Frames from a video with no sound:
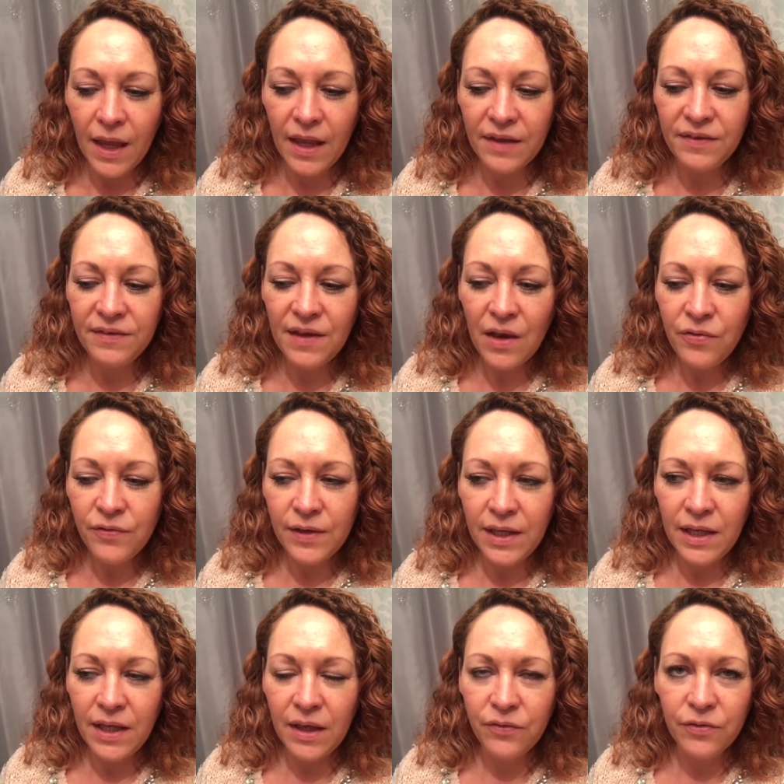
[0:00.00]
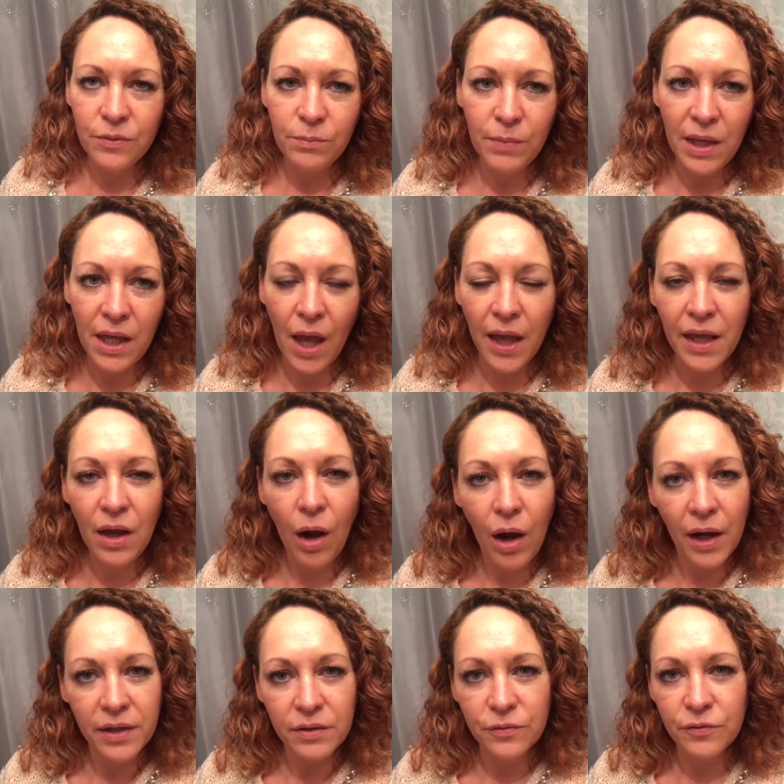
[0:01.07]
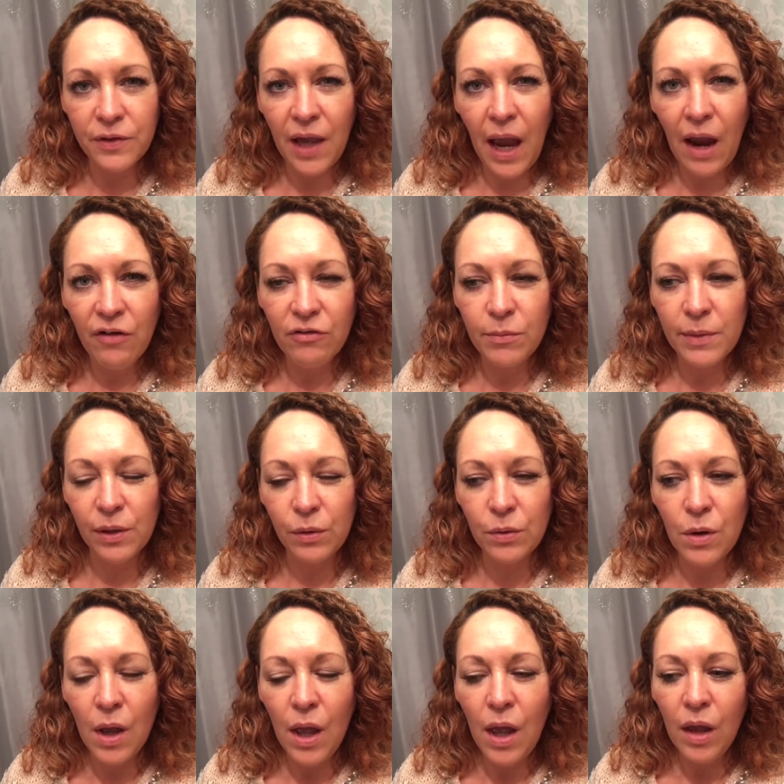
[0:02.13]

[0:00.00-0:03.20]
It's definitely giving me a kind of caramel